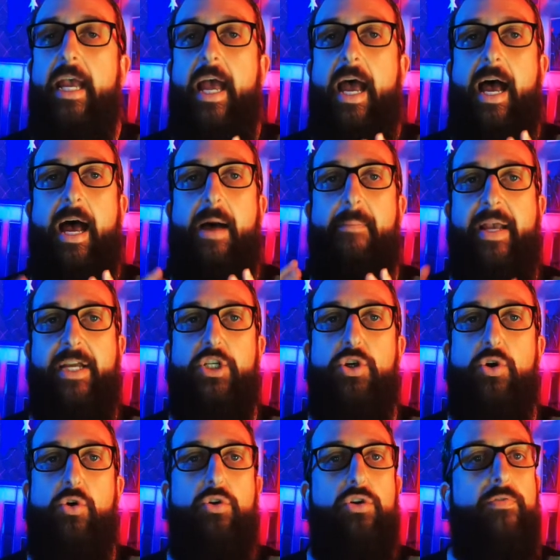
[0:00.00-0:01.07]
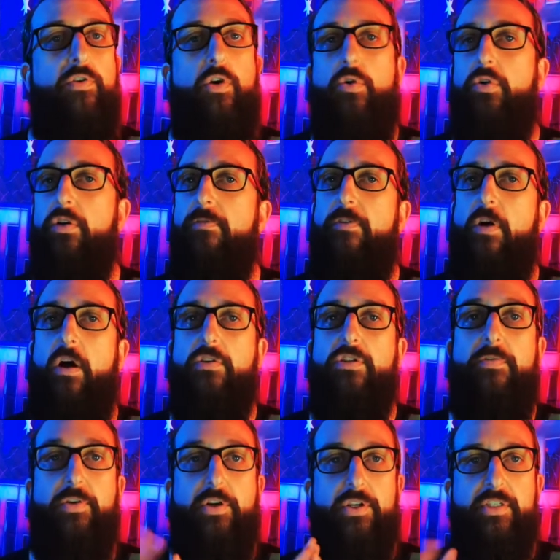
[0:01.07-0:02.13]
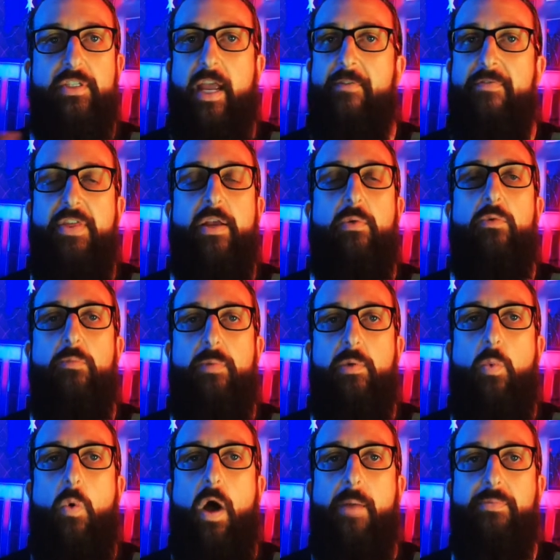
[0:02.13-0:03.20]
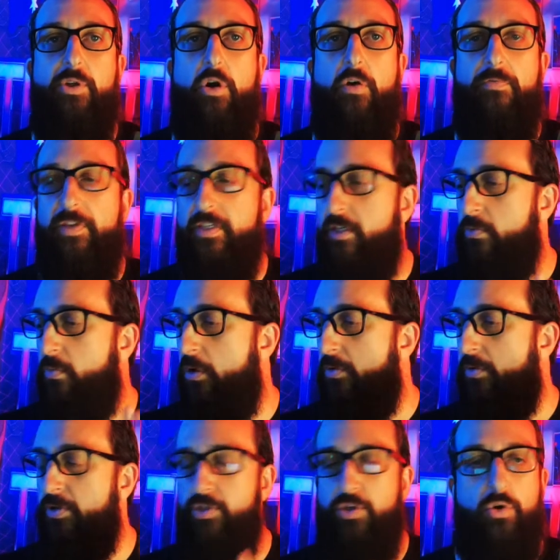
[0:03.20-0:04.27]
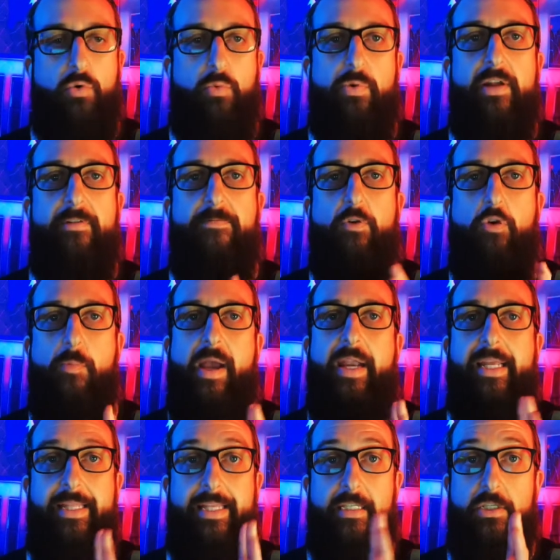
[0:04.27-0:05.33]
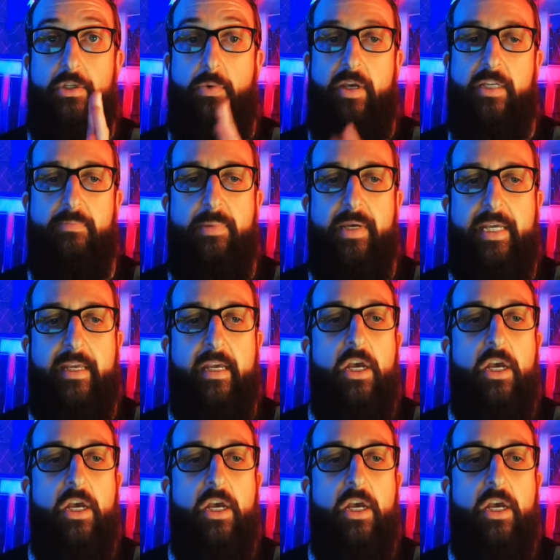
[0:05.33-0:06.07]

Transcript: Uh, make sure you've got all your files off it because everything will be wiped off this as well because you're reformatting this U S B.